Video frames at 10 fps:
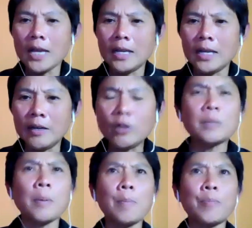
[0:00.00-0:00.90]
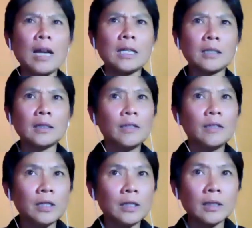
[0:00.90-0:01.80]
And, it's about practical
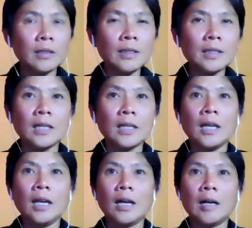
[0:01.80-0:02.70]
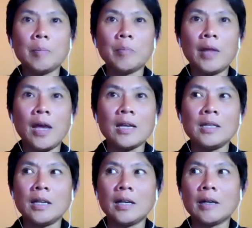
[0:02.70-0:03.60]
living skills.
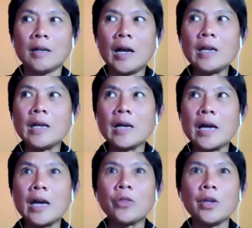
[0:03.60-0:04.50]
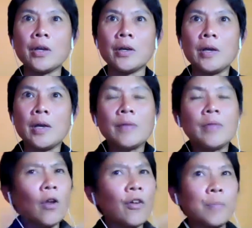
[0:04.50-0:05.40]
I think
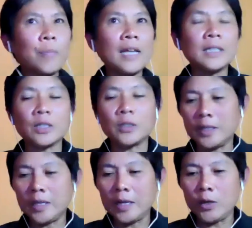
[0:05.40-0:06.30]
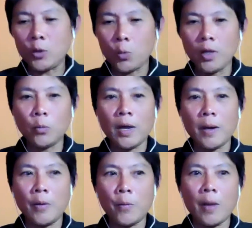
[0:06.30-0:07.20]
there are a lot of places in the world
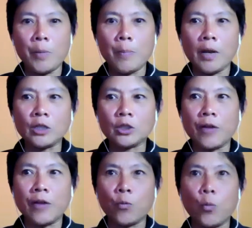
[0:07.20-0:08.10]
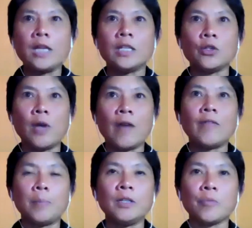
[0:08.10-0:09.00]
where people are just kind of waiting to
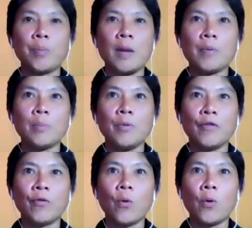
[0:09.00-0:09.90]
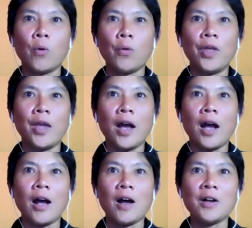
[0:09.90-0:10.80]
have that piece of paper before they
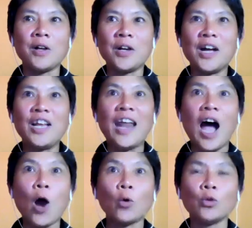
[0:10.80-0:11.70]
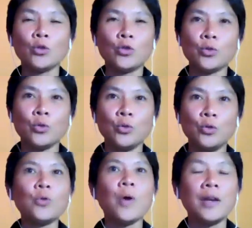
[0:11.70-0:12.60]
are allowed to
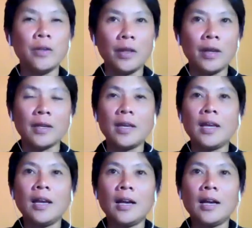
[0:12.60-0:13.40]
do anything.